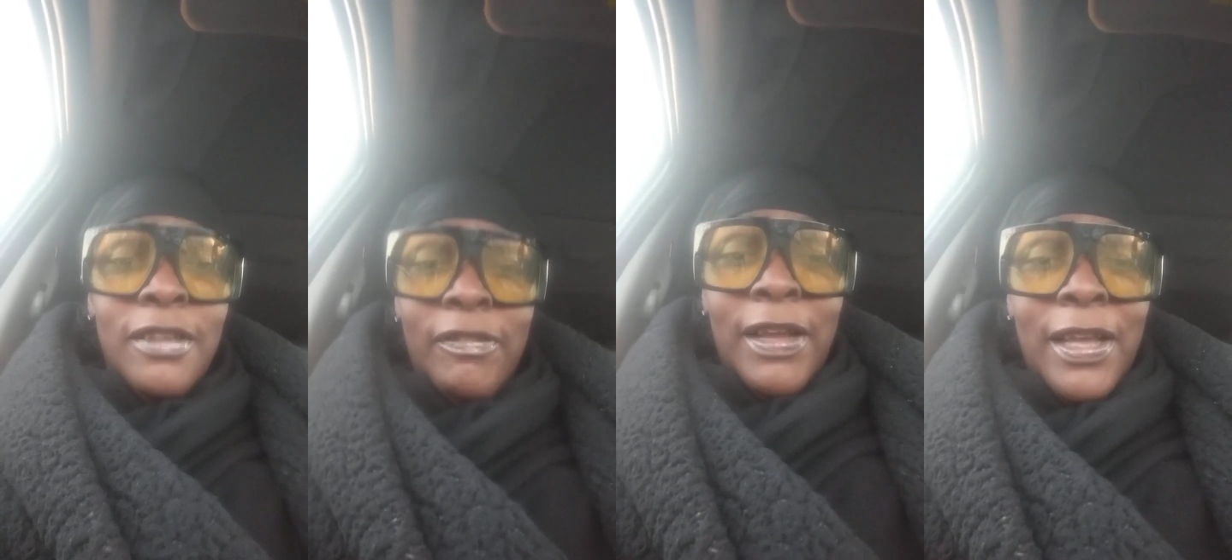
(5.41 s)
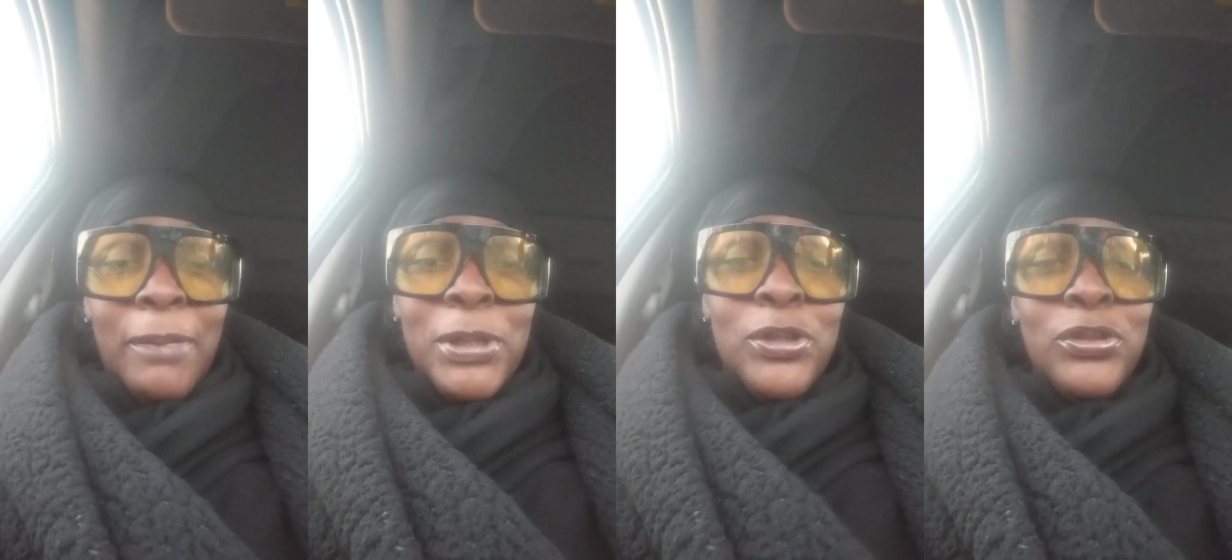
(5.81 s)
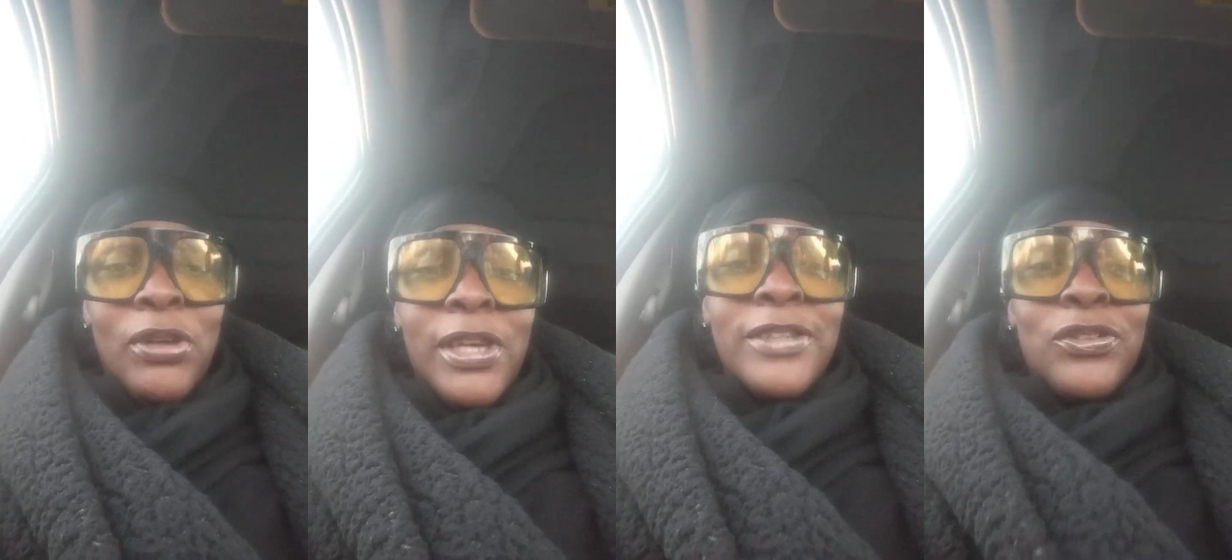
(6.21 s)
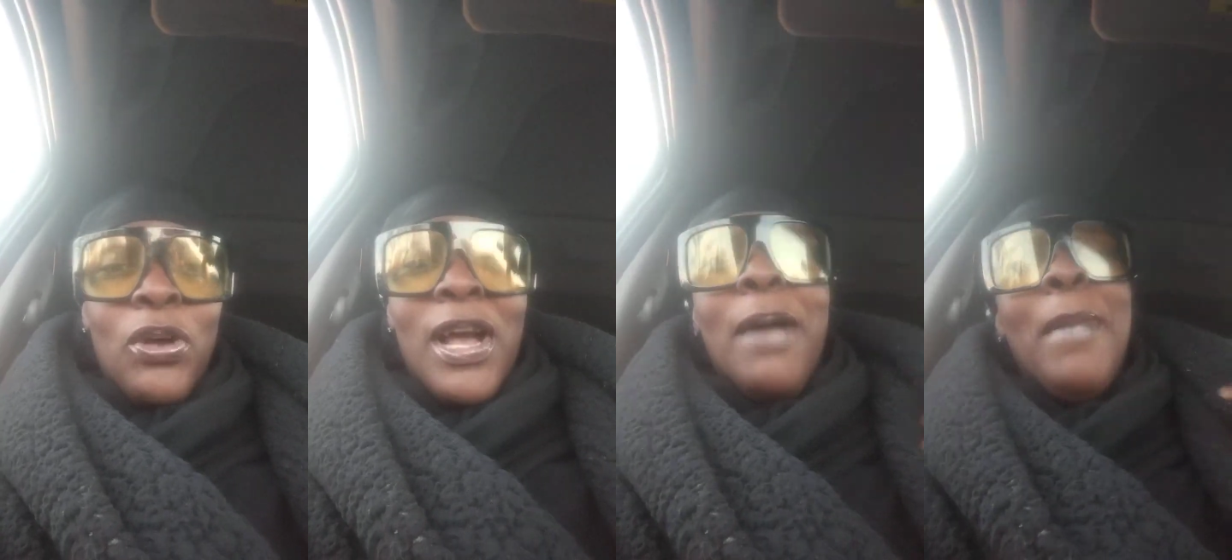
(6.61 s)
All right, I'm in New York. It's
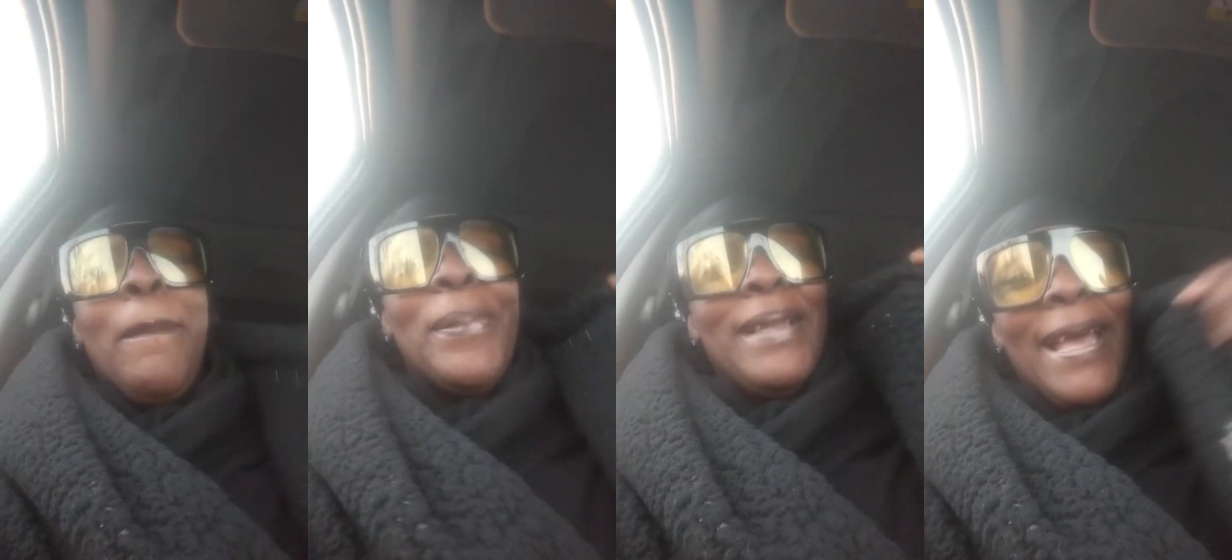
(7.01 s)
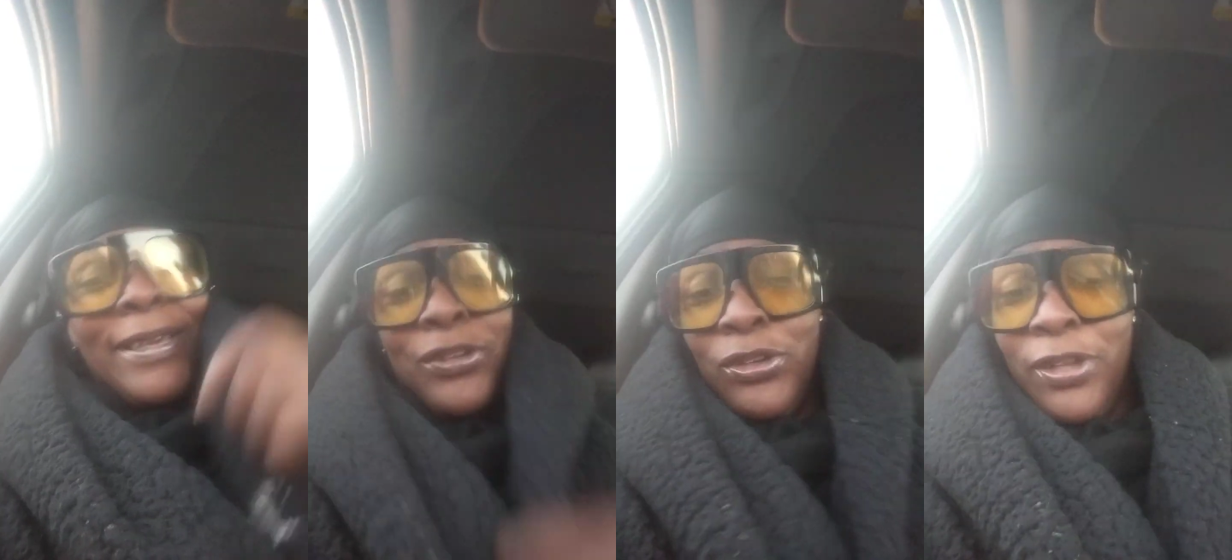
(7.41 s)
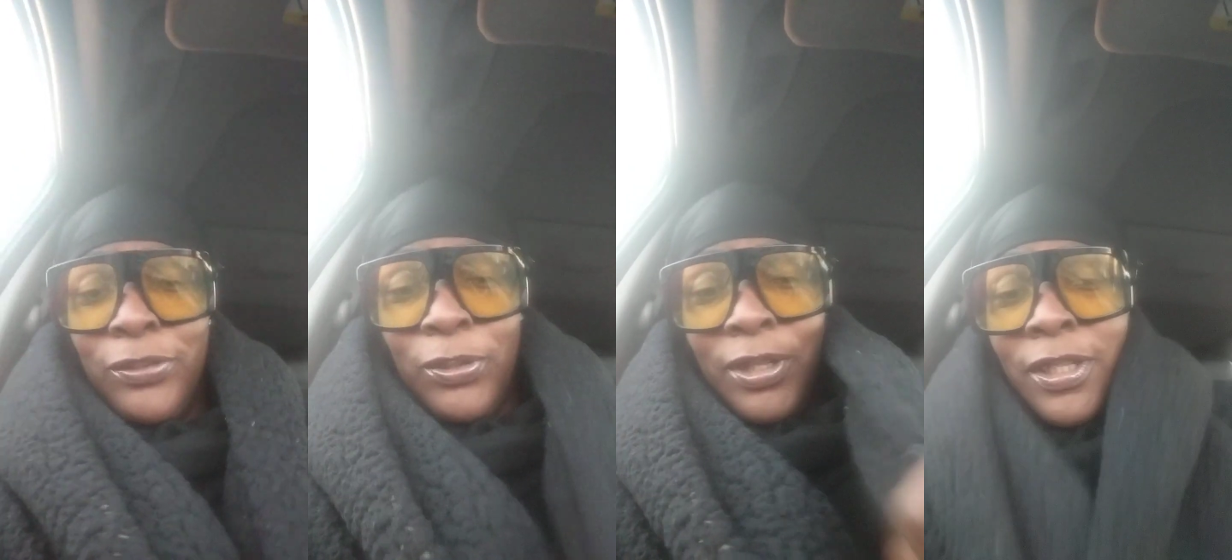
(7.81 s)
cold. I got my blanket on.